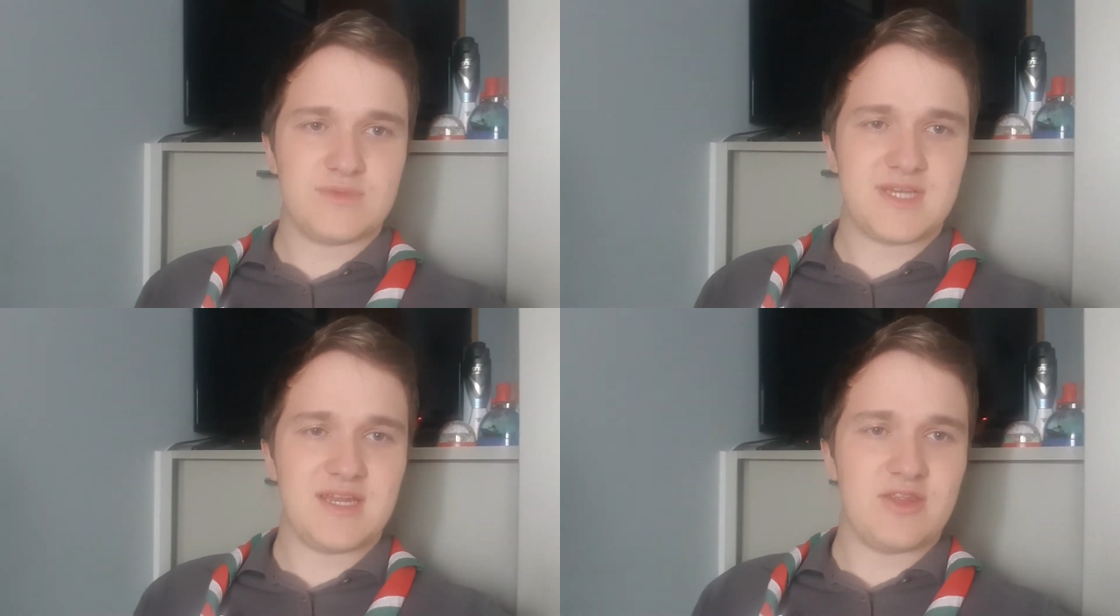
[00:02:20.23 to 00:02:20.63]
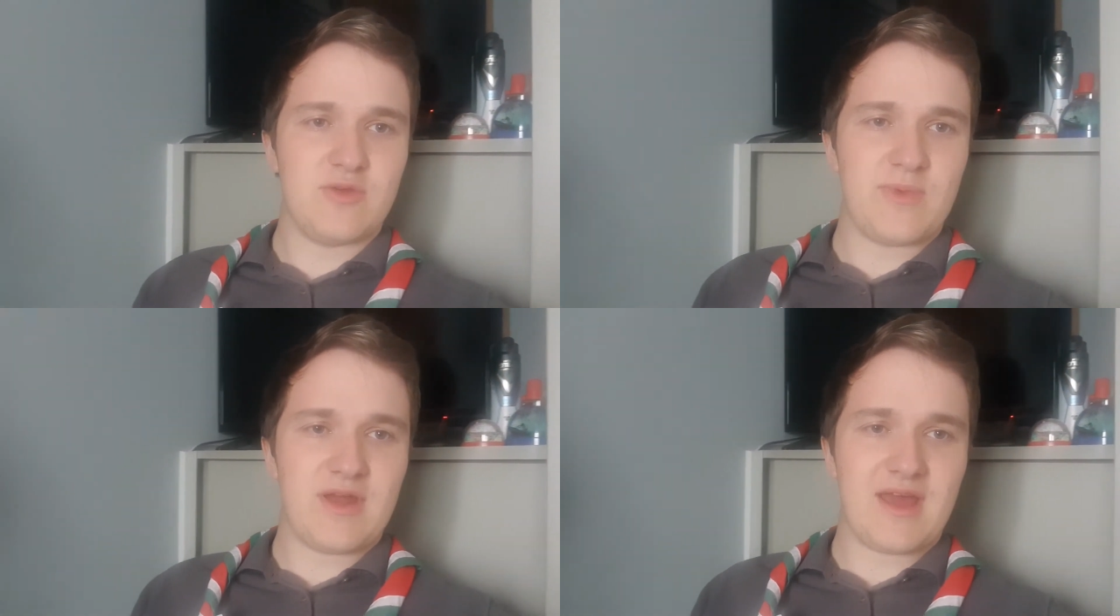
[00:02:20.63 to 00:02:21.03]
telling
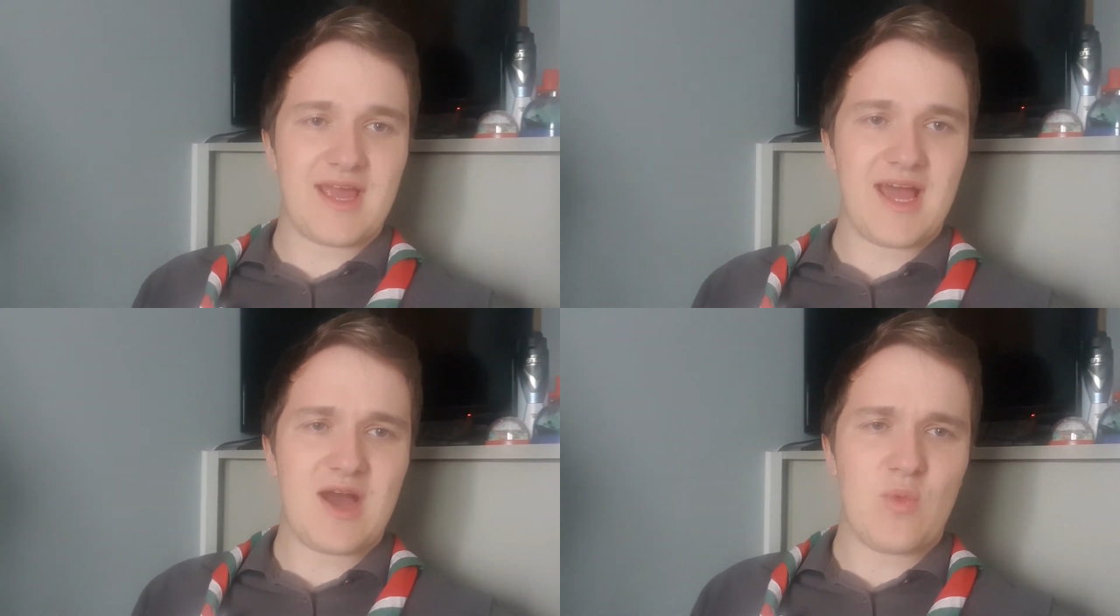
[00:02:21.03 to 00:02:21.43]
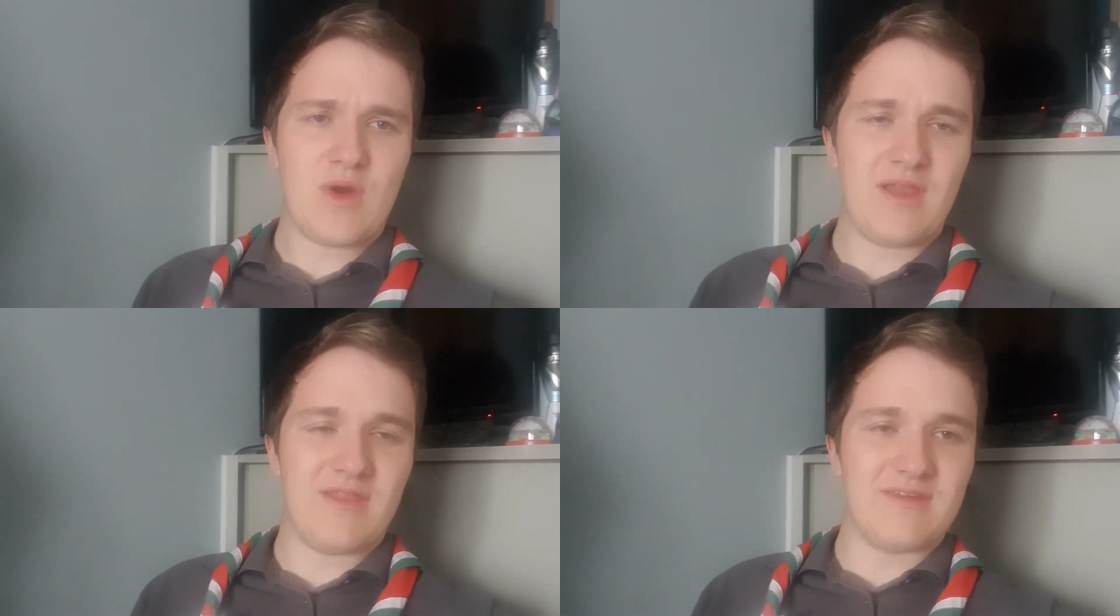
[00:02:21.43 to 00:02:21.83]
you about like how
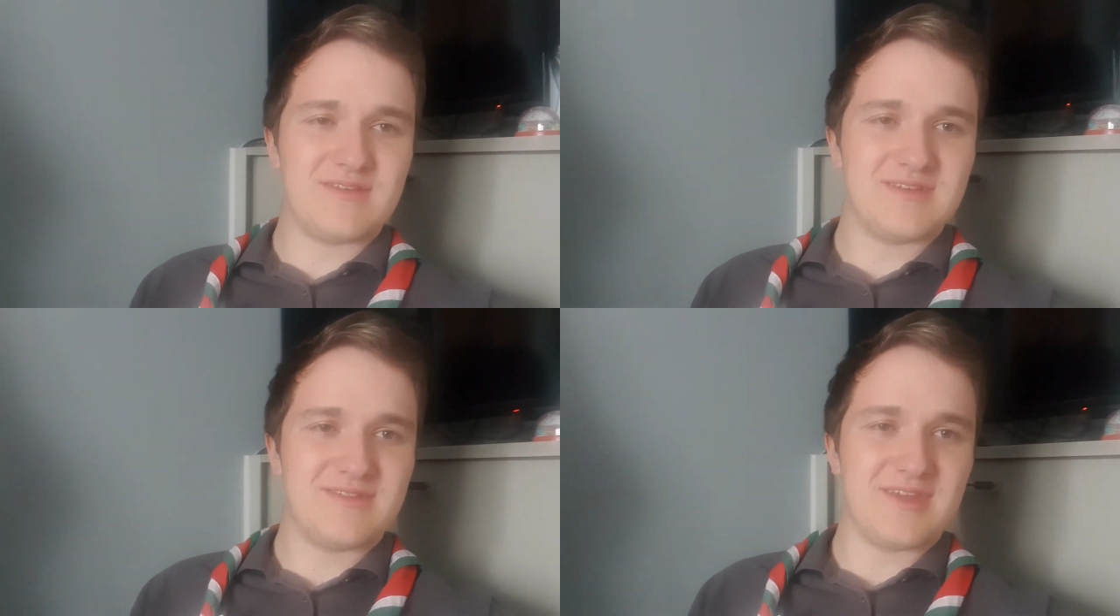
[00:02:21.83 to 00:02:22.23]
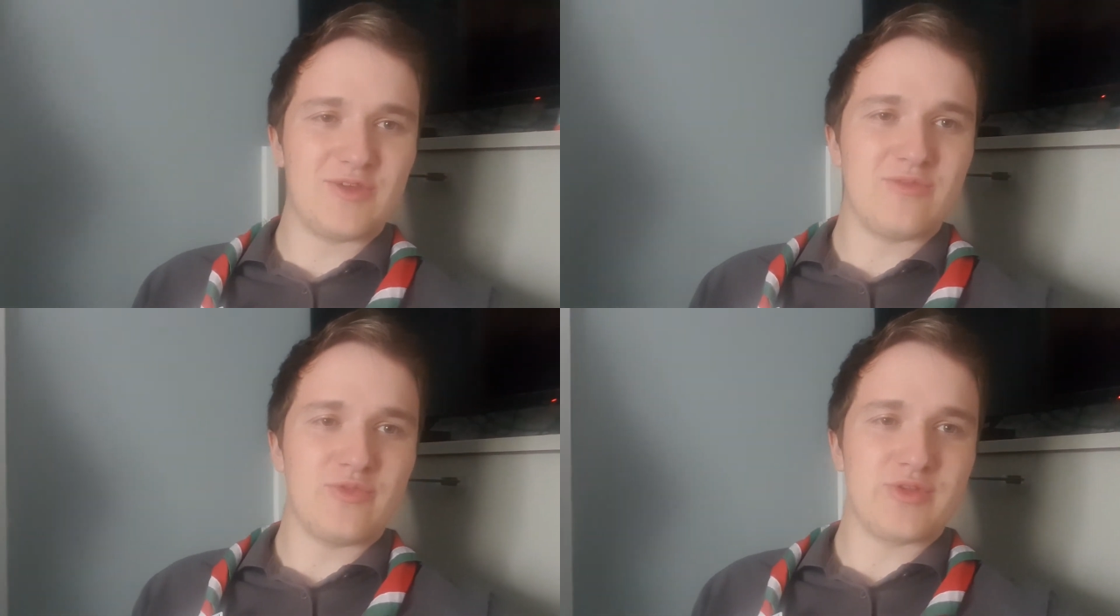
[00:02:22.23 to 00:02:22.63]
well they
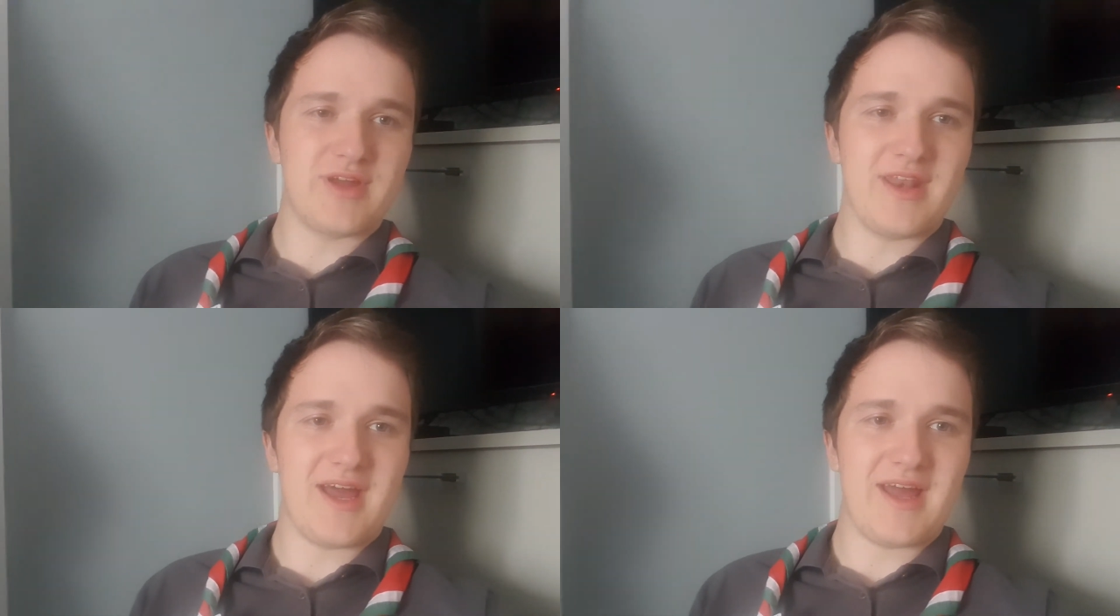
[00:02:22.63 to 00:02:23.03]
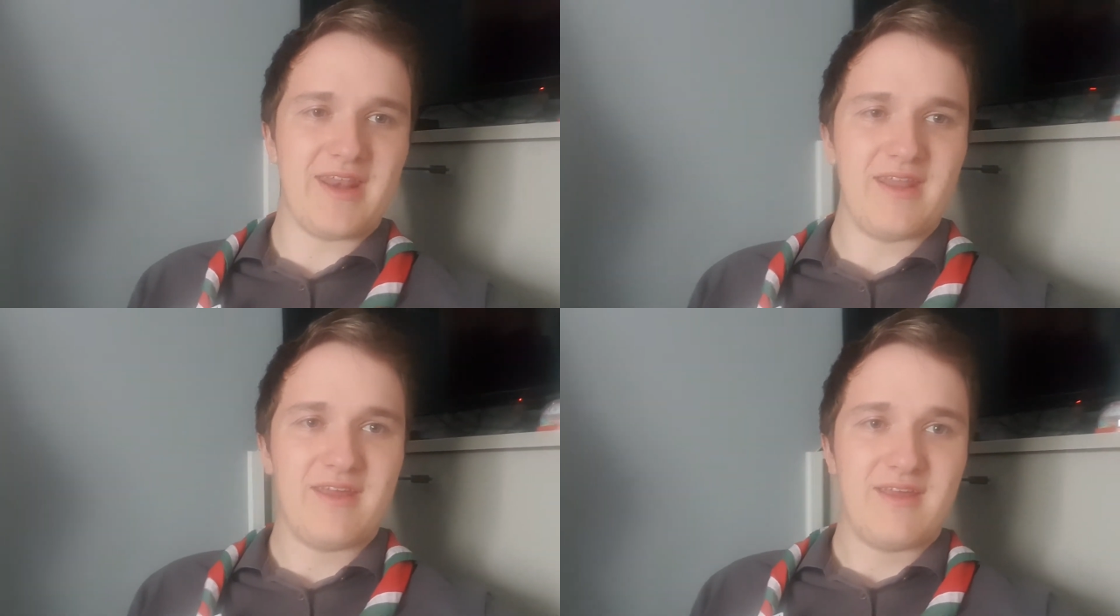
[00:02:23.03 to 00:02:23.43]
think you've all done and